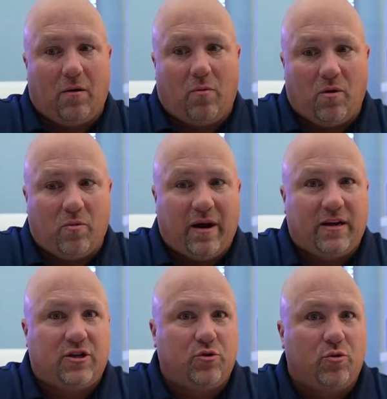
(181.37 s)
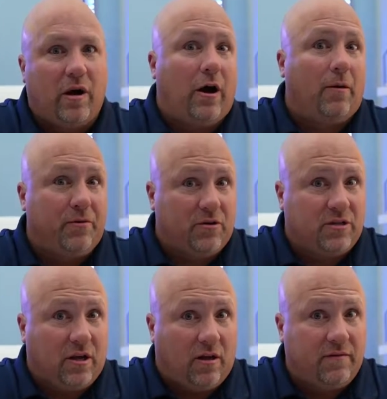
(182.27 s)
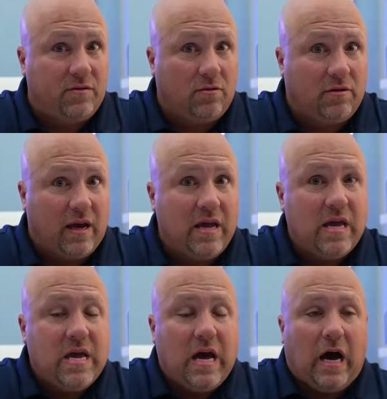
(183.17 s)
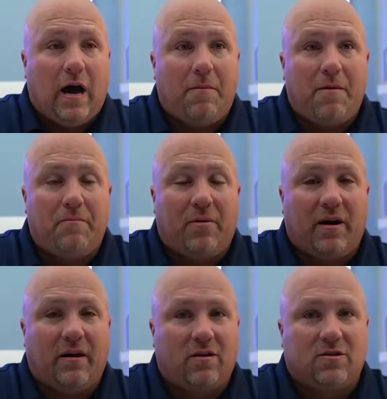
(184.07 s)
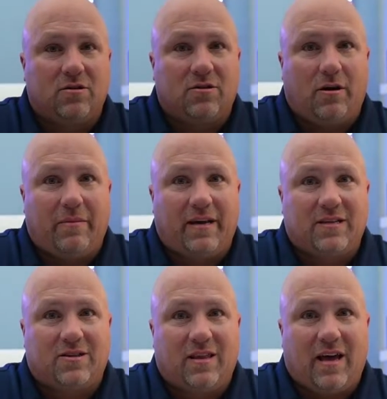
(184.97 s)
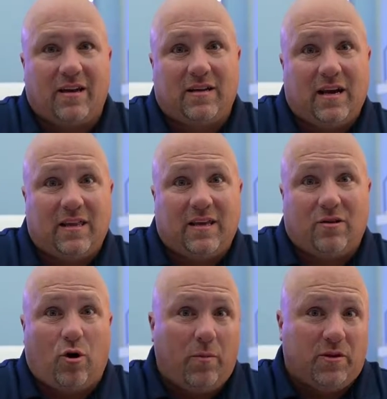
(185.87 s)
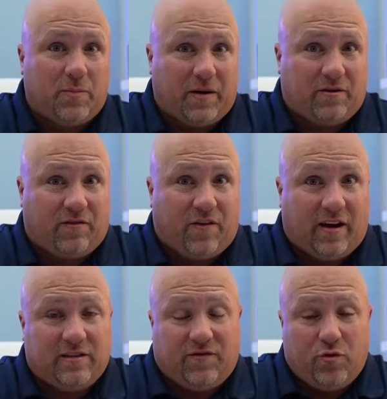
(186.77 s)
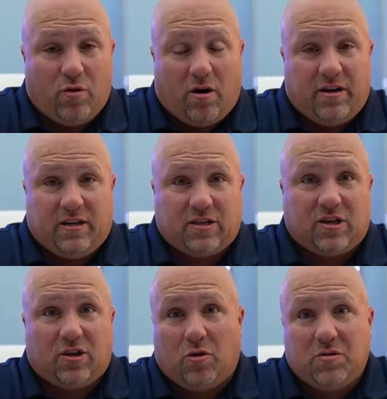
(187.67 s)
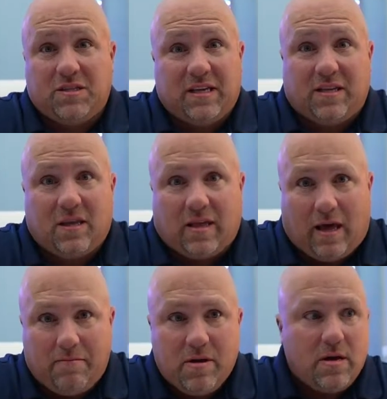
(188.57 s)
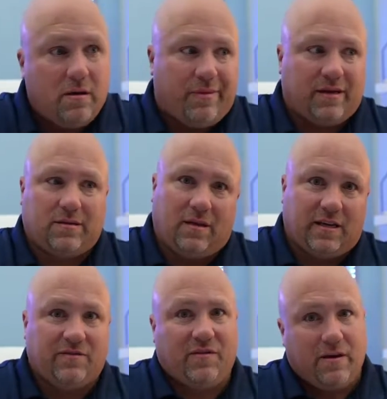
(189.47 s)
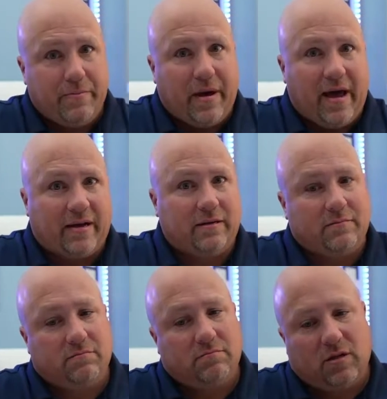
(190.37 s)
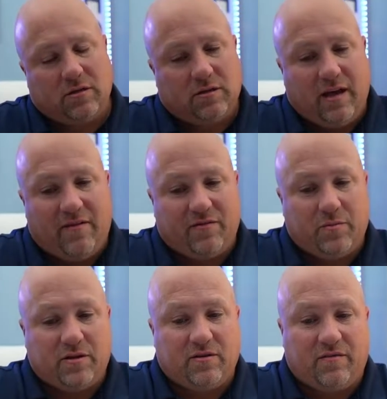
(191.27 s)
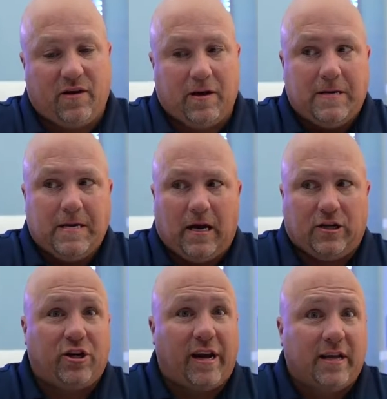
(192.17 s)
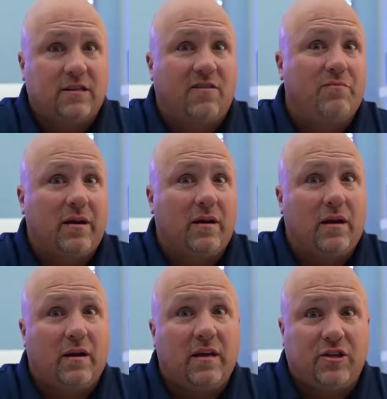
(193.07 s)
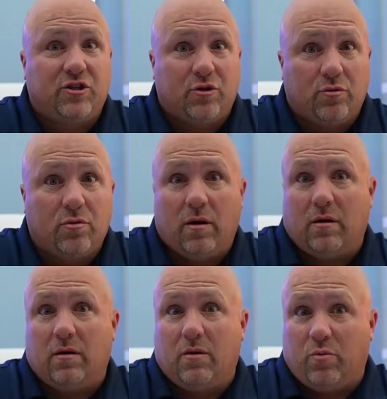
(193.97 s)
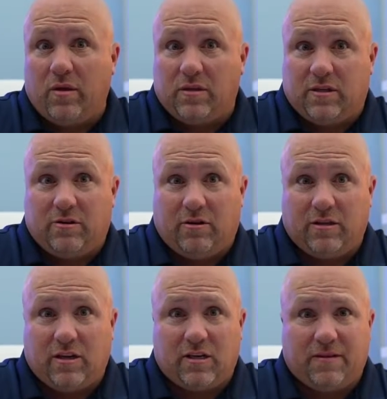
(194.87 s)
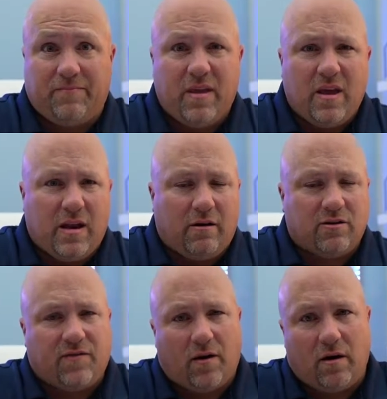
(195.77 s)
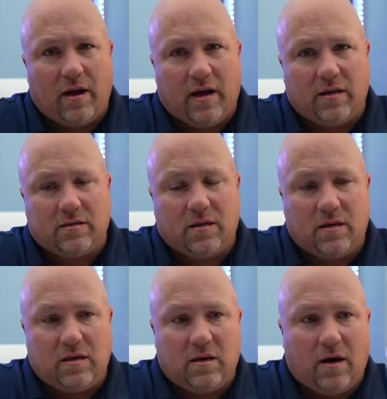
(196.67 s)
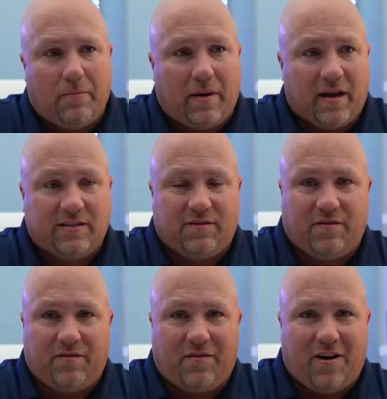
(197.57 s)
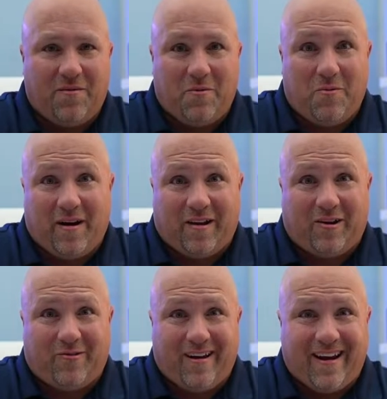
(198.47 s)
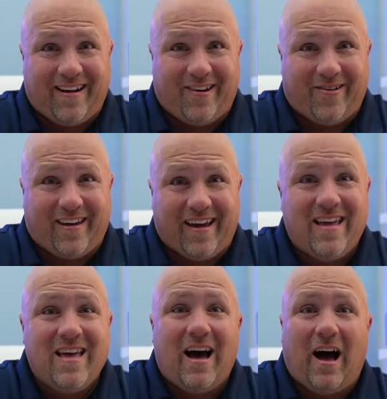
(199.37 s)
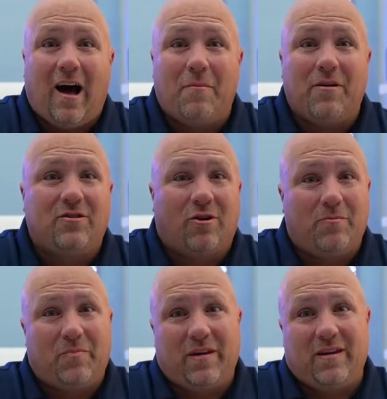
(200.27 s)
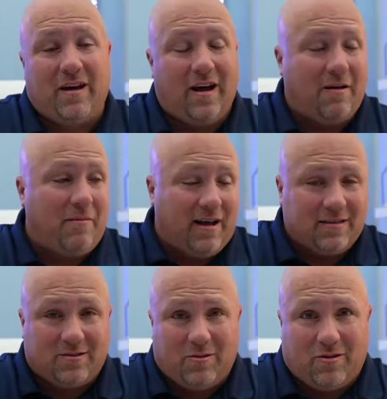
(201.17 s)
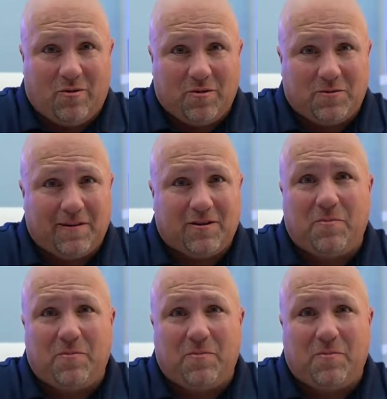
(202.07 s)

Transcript: one way to help yourselves, okay? But it also is going to make it so that anything the home inspector finds, if you already disclosed it to them, makes it less of an impact and doesn't have as much of a chance of being an issue in the real estate transaction. Now, as far as the positive environment we want to create here, okay, don't be hostile with the home inspector.